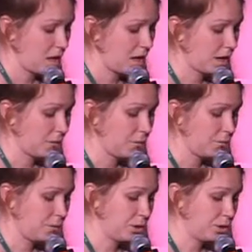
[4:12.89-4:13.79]

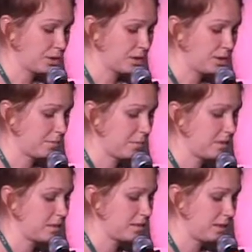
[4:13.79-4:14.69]
And we should
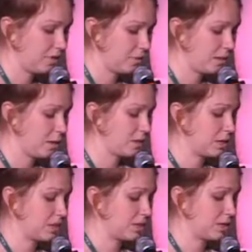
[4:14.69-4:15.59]
stabilize greenhouse
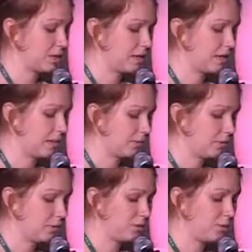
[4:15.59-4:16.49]
gases at a
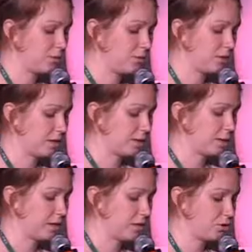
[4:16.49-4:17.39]
level that prevents
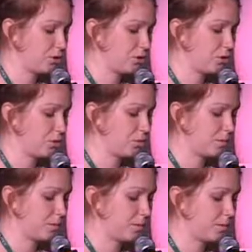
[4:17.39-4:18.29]
dangerous
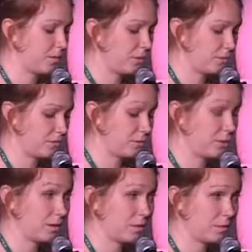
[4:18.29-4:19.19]
human interference
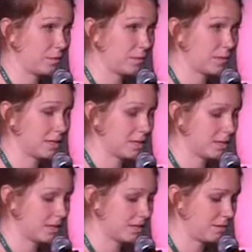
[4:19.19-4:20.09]
with the climate
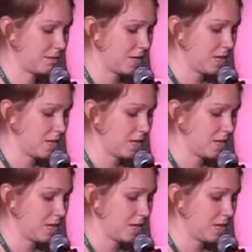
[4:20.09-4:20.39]
system.